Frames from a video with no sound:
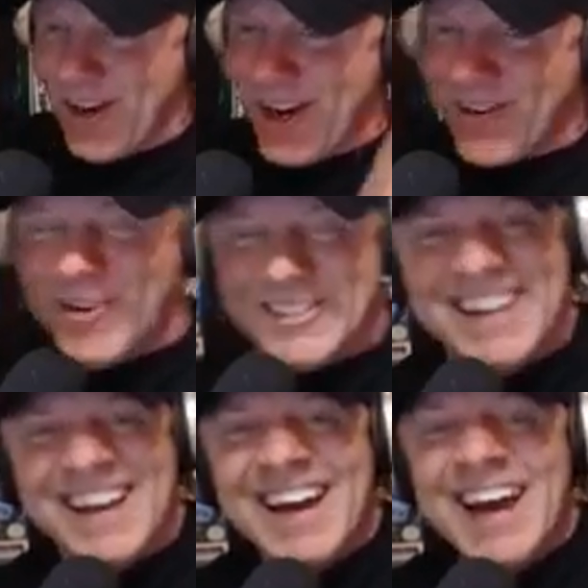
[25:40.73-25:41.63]
air quotes.
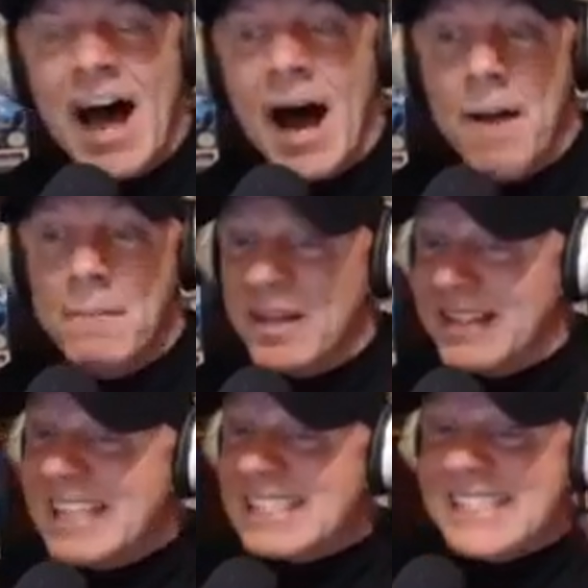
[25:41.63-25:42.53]
But
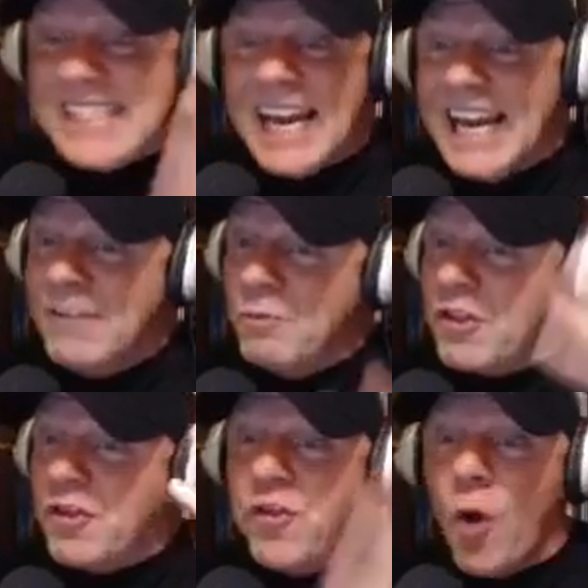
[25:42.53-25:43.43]
this scene with
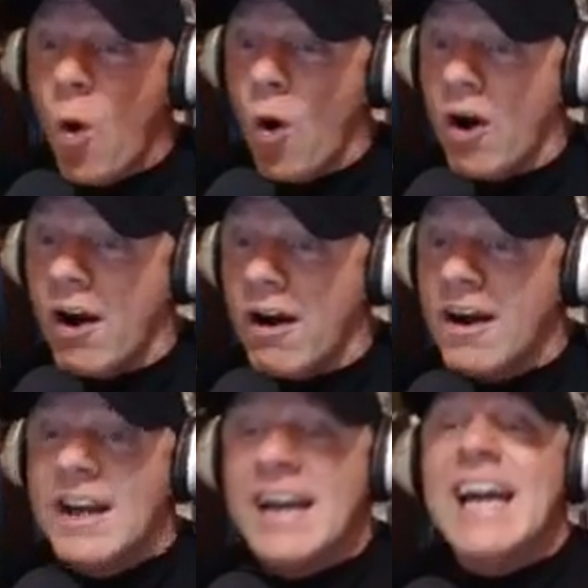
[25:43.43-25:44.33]
Thor
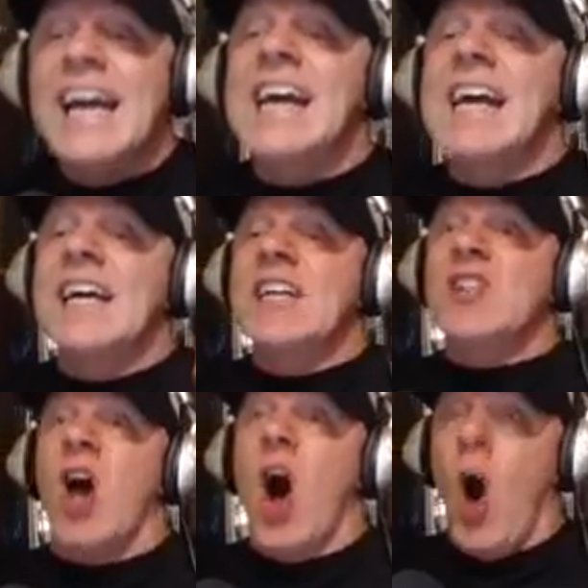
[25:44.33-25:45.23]
is,
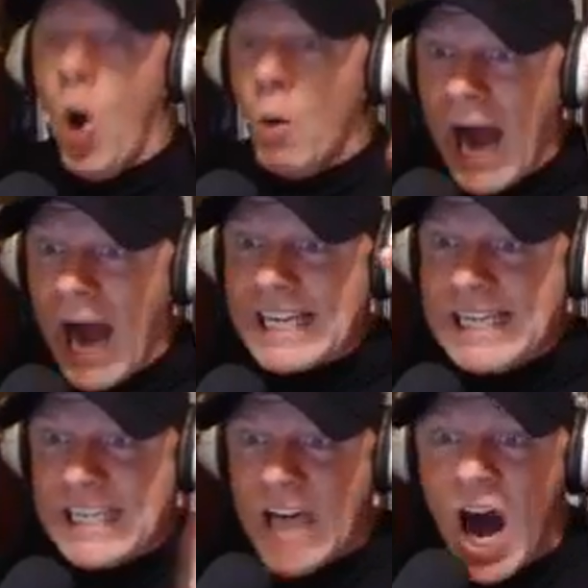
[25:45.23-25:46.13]
oh my
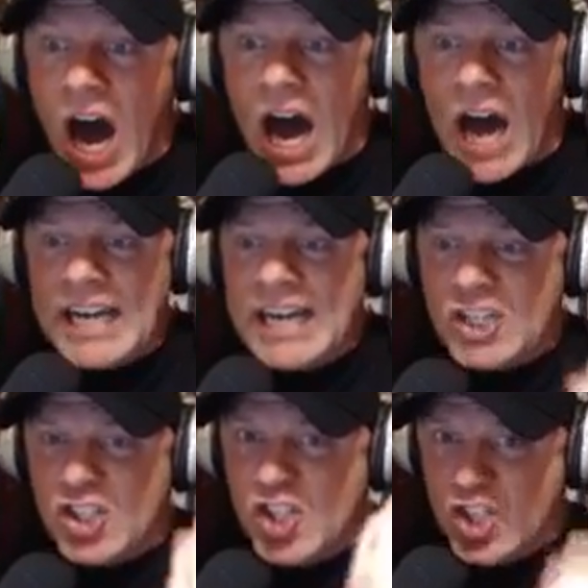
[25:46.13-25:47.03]
God, it
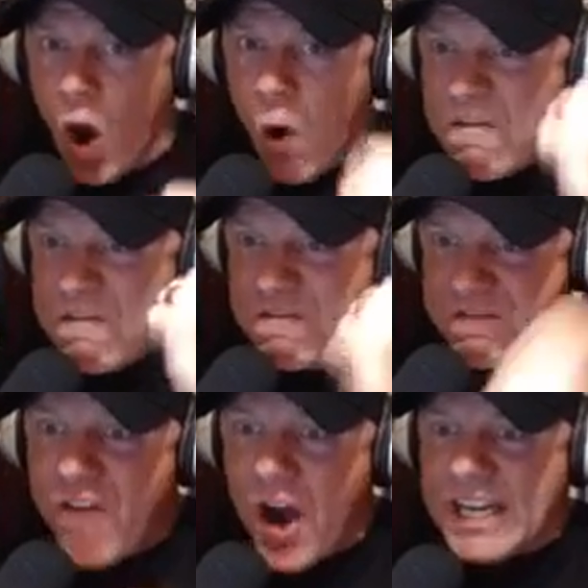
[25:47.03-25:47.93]
is so
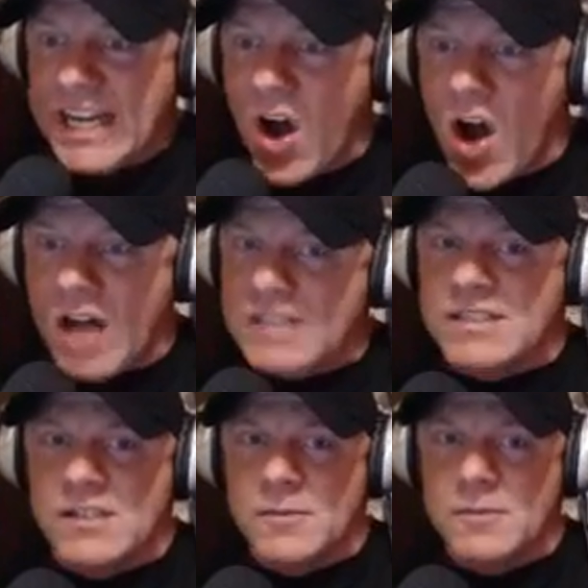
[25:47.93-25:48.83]
fucking
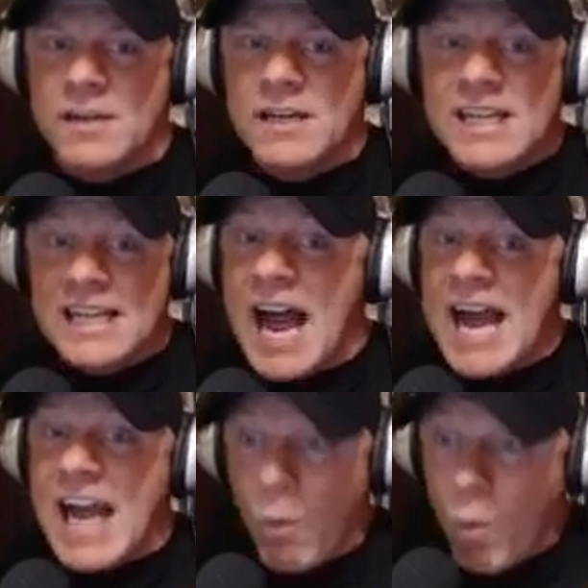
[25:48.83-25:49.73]
awesome.
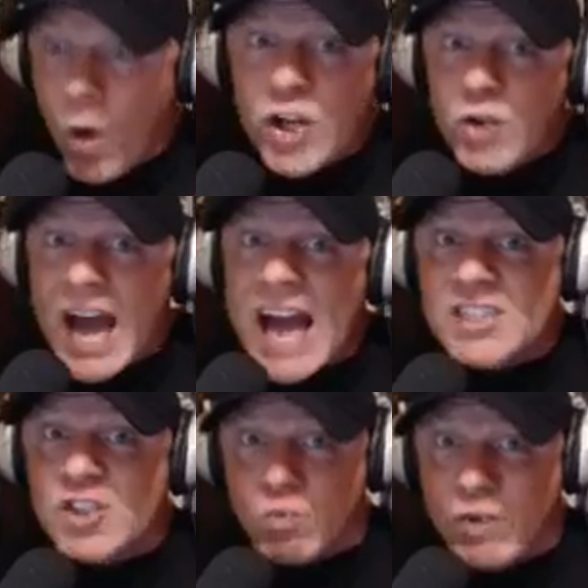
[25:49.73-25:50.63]
Like, I want you
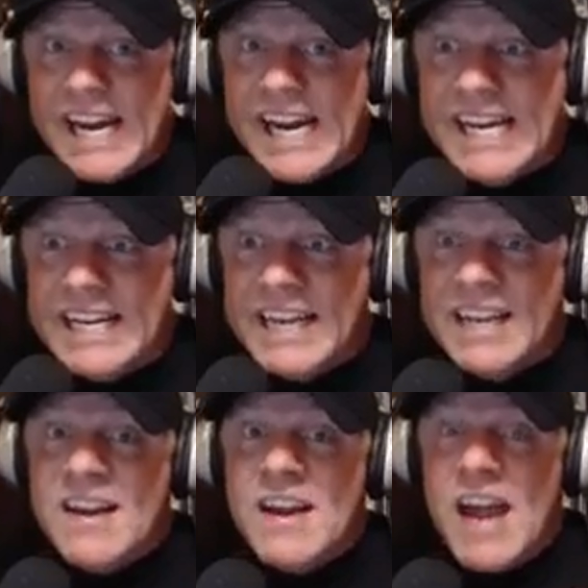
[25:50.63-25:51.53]
guys to read
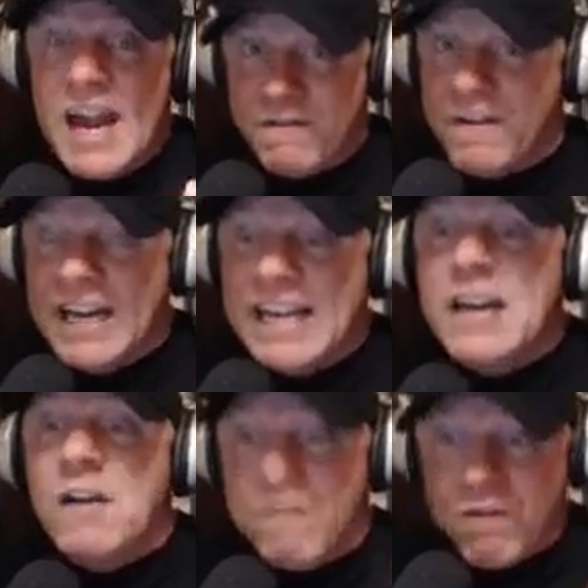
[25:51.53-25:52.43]

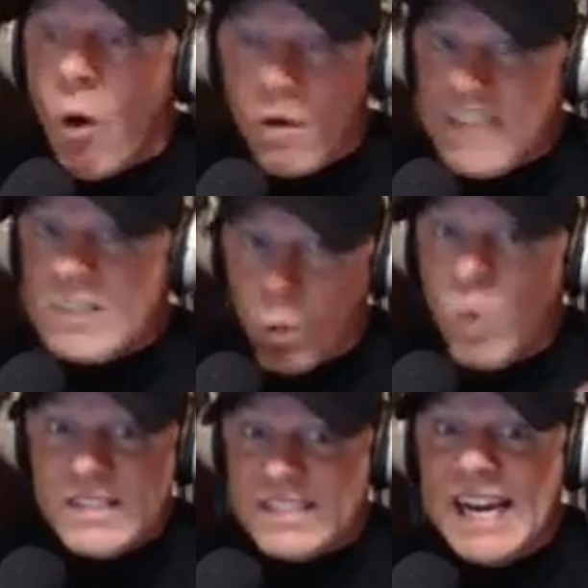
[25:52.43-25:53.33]
Infinity for this
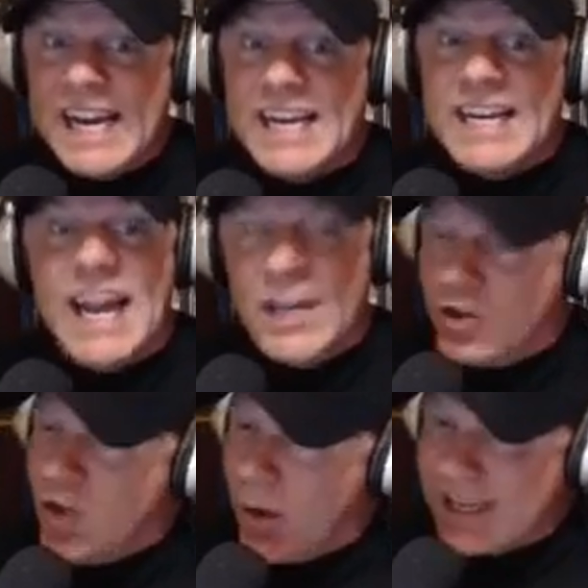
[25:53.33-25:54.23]
one scene, and you'll
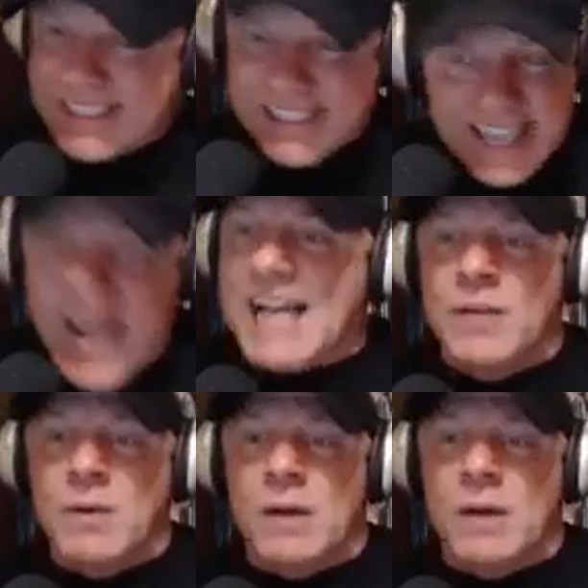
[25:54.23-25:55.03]
know exactly what I'm